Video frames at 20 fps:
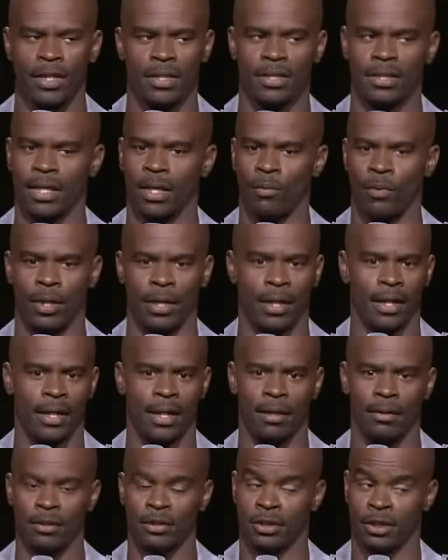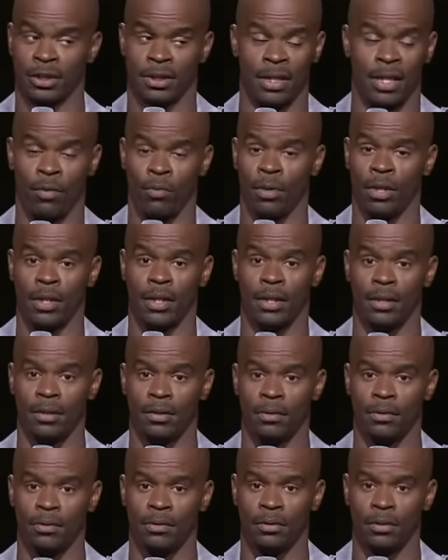It's not working out. It's just not working.
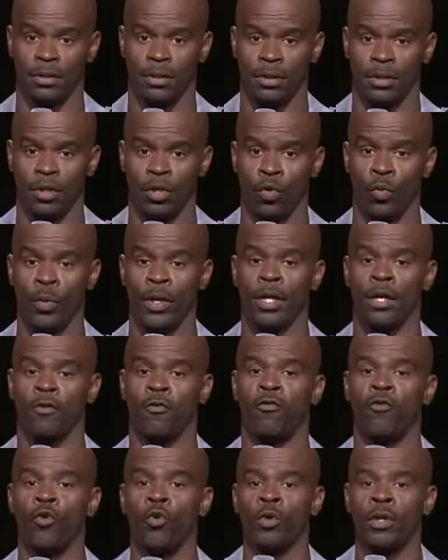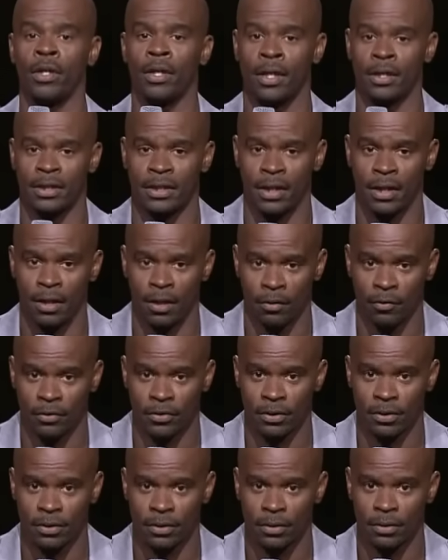We are fooling
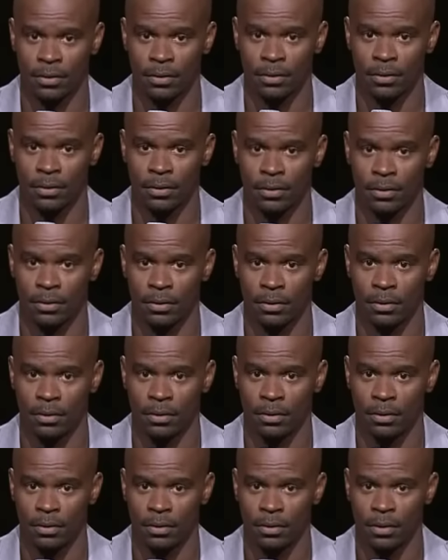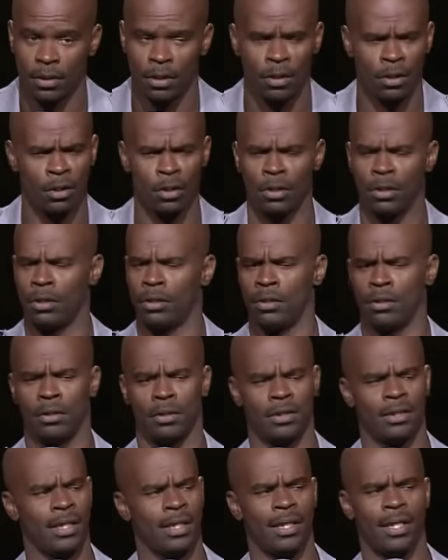ourselves. No, no, no, no,
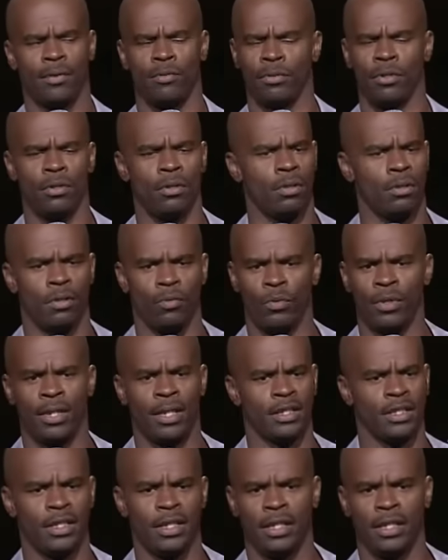no. It's not like, no, no, no. We're not